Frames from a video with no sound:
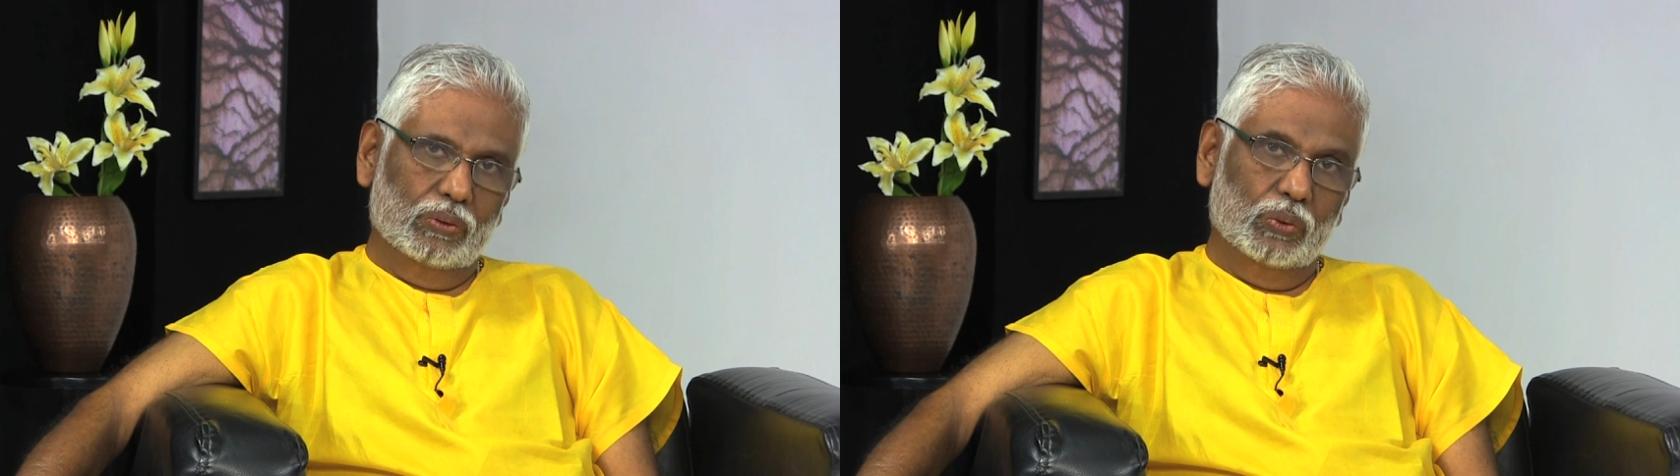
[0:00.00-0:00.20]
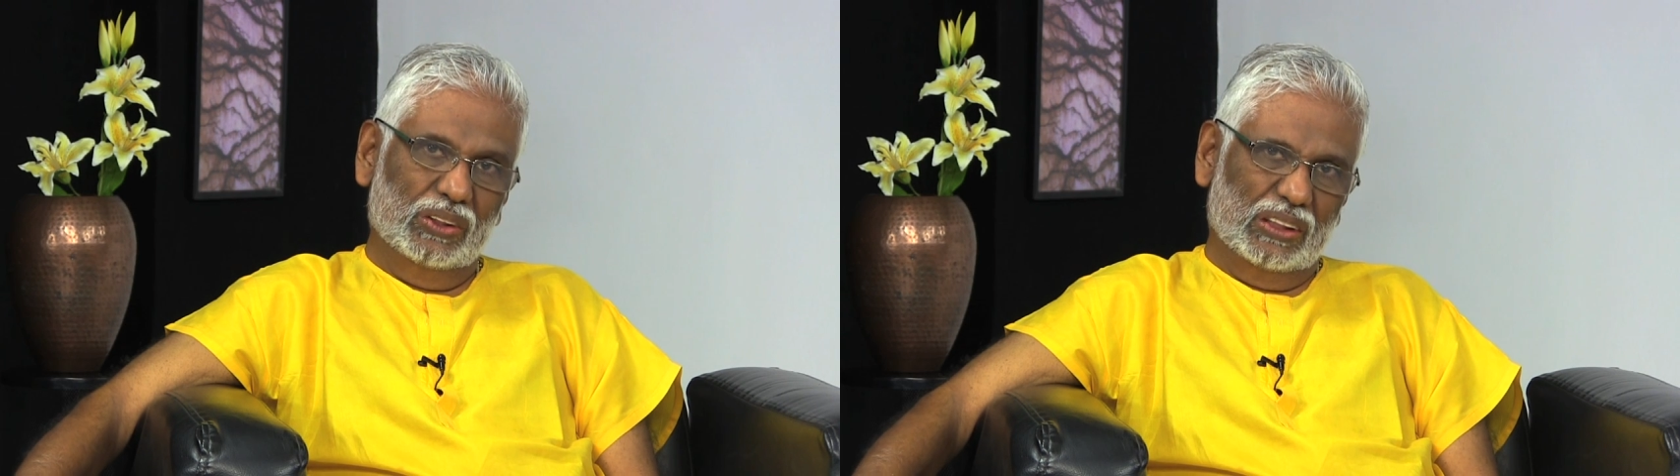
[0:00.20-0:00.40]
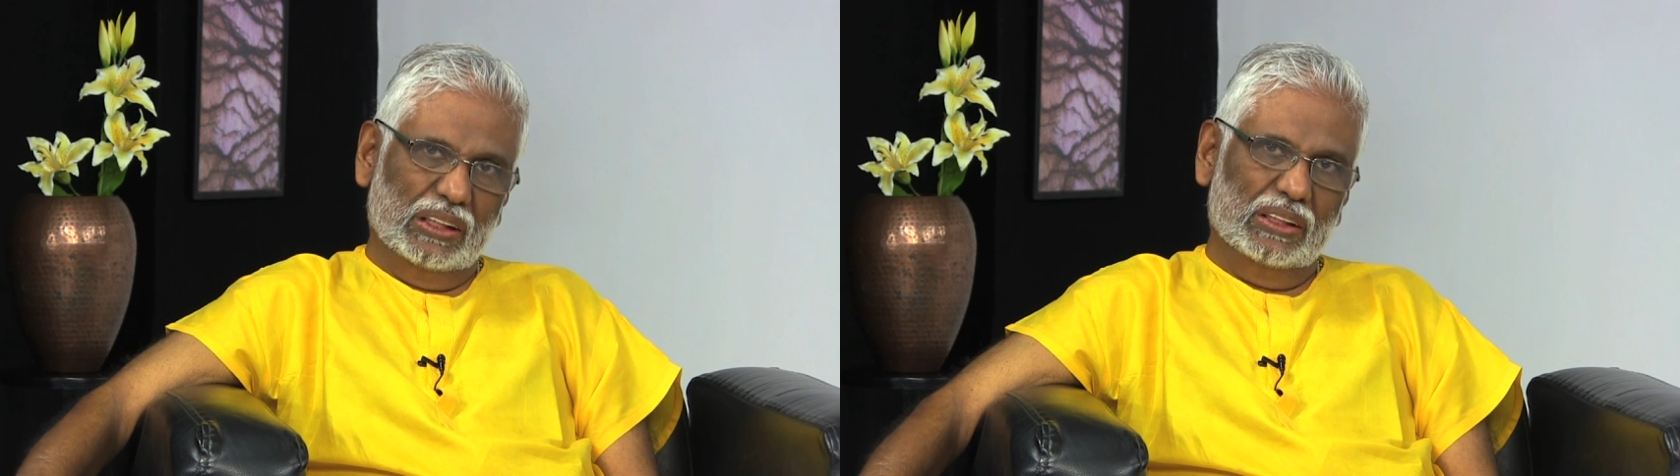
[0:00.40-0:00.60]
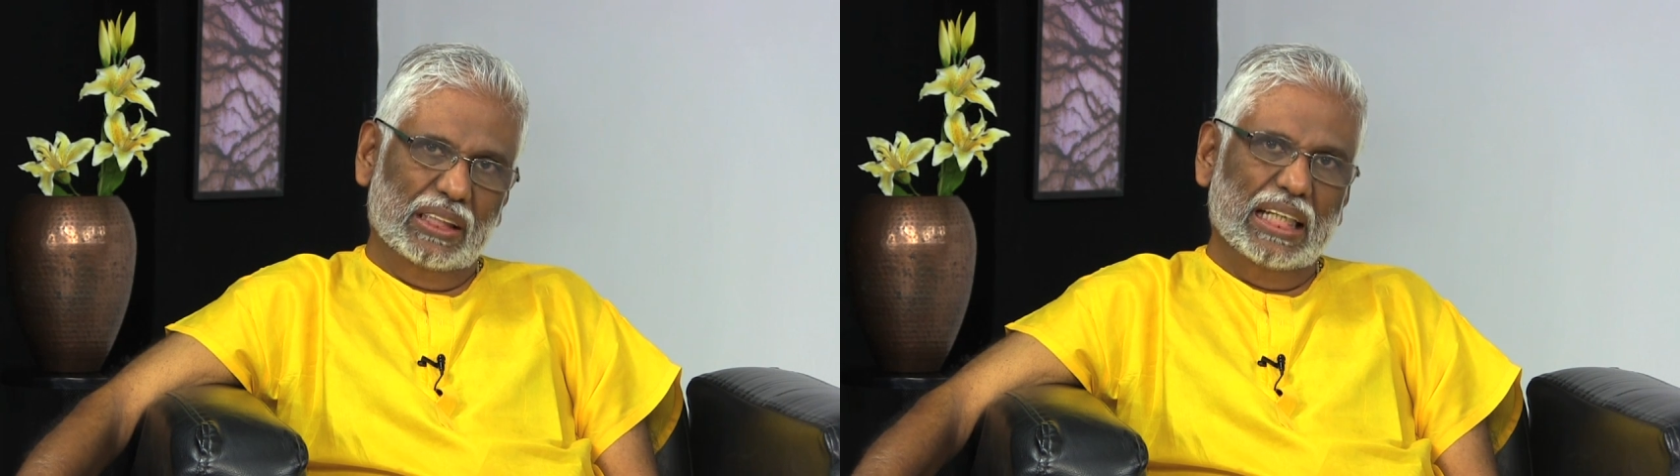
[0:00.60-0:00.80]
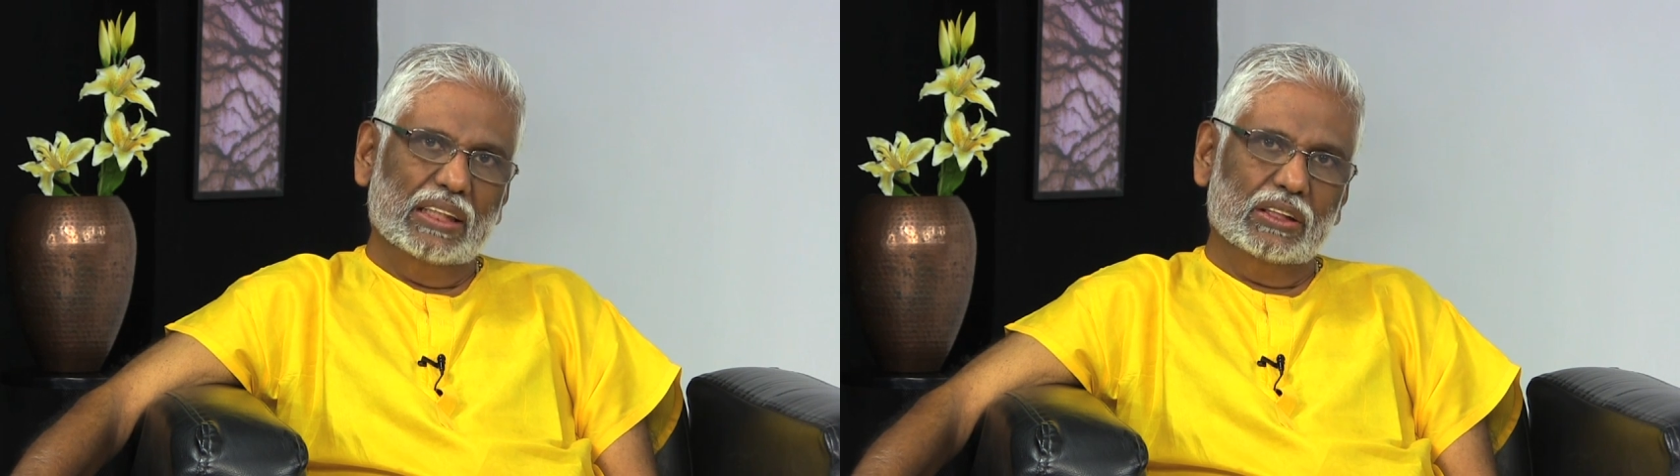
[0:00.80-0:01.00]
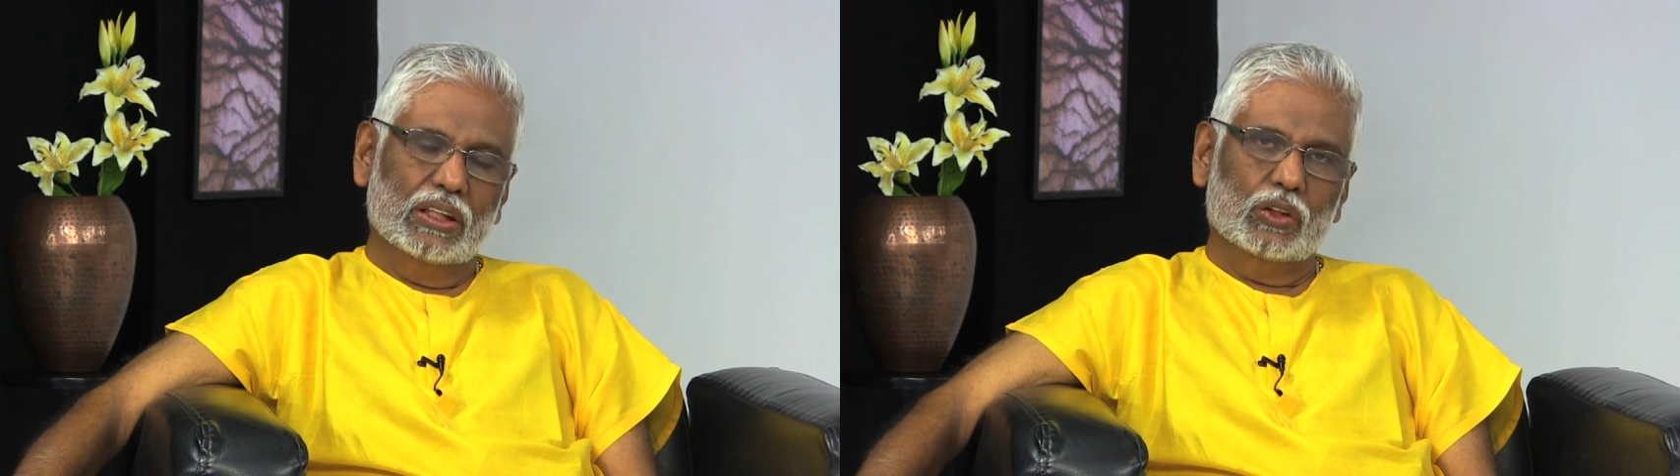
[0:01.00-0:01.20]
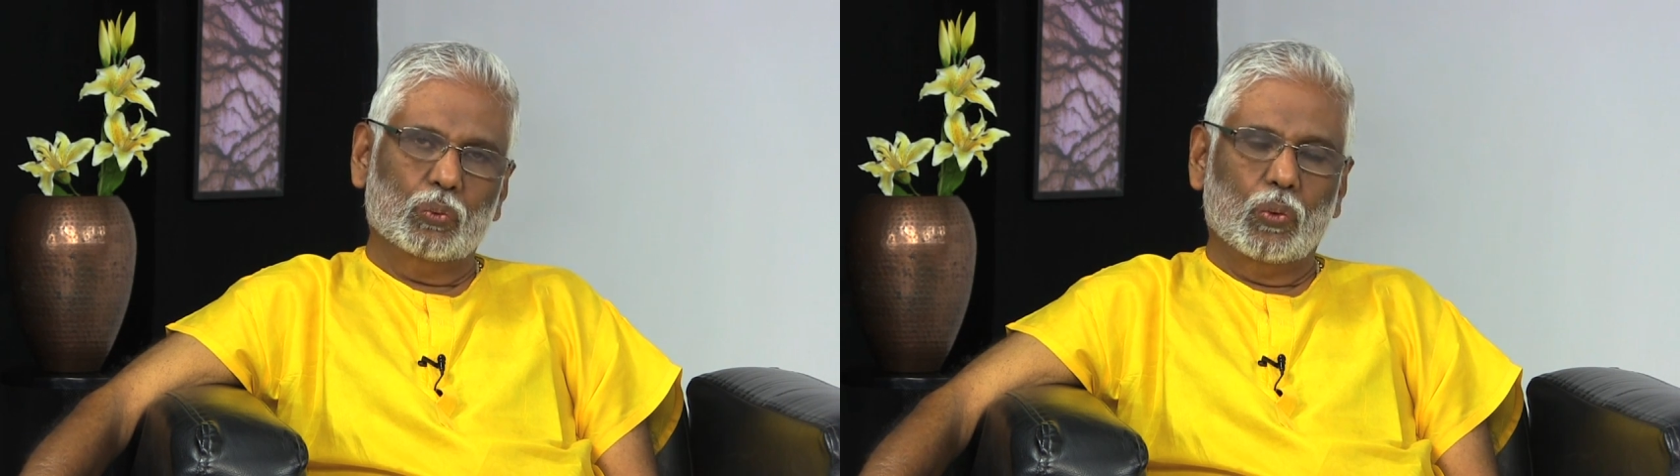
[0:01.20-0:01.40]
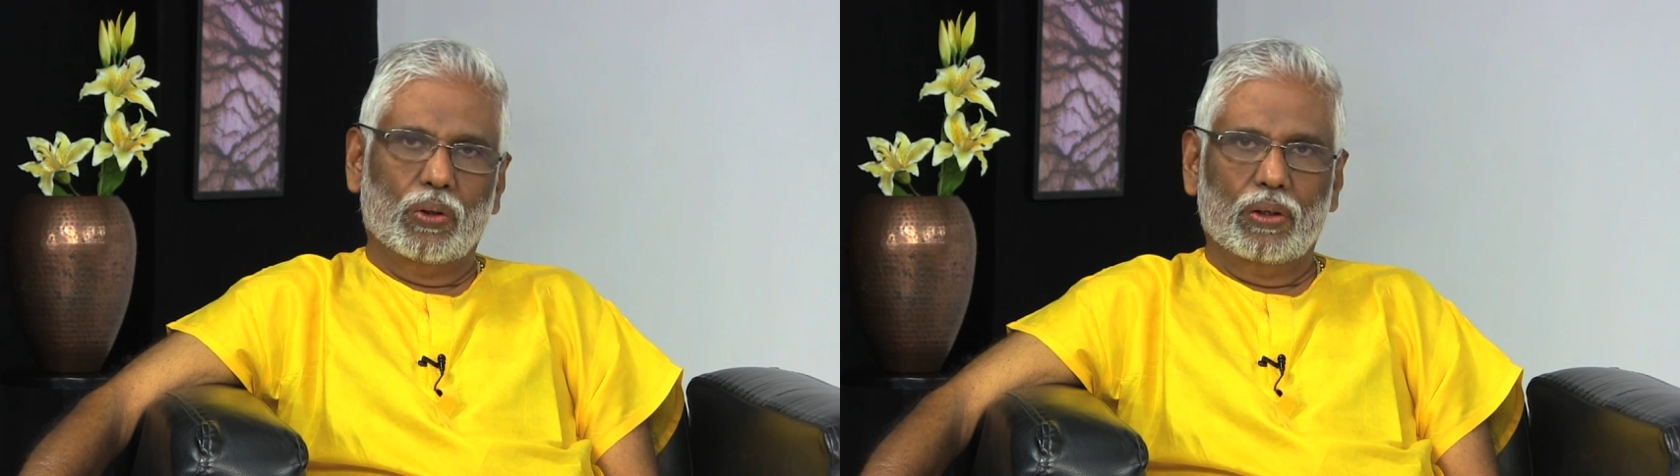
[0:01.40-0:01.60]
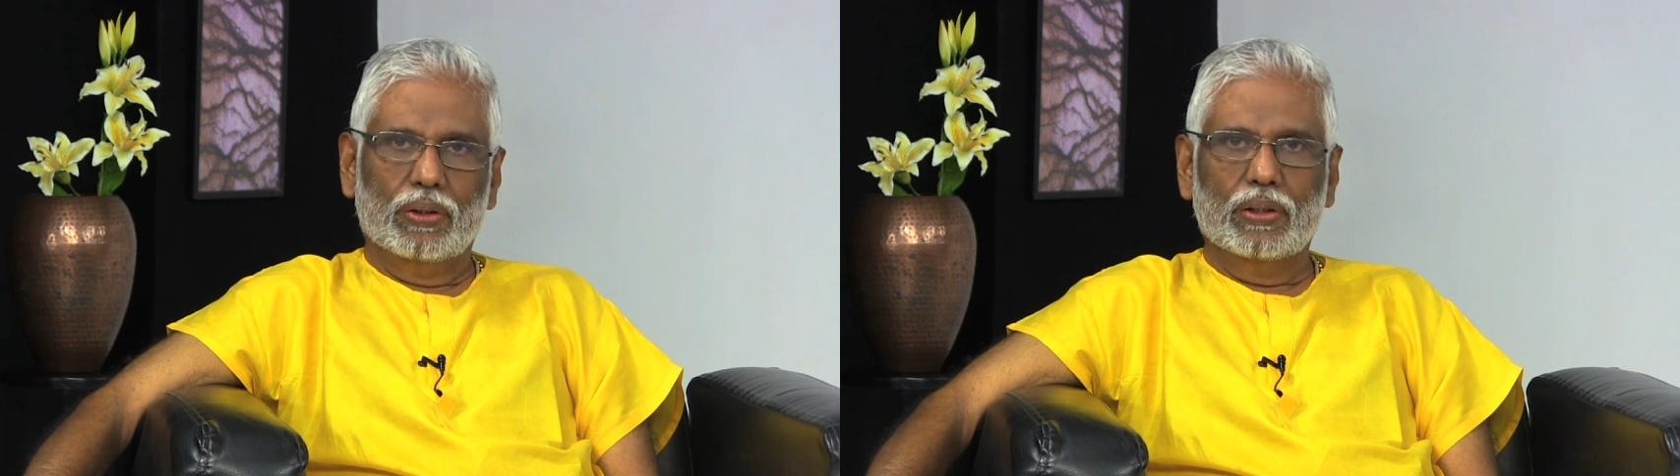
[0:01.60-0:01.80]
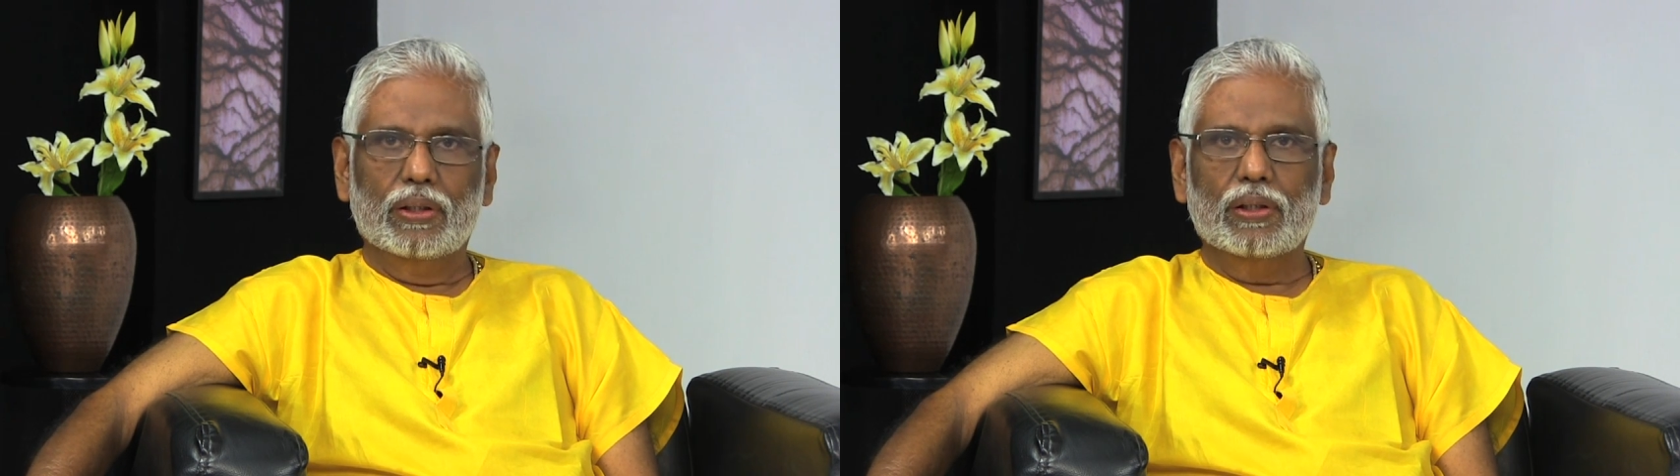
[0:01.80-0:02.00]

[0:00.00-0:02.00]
which sustains this world,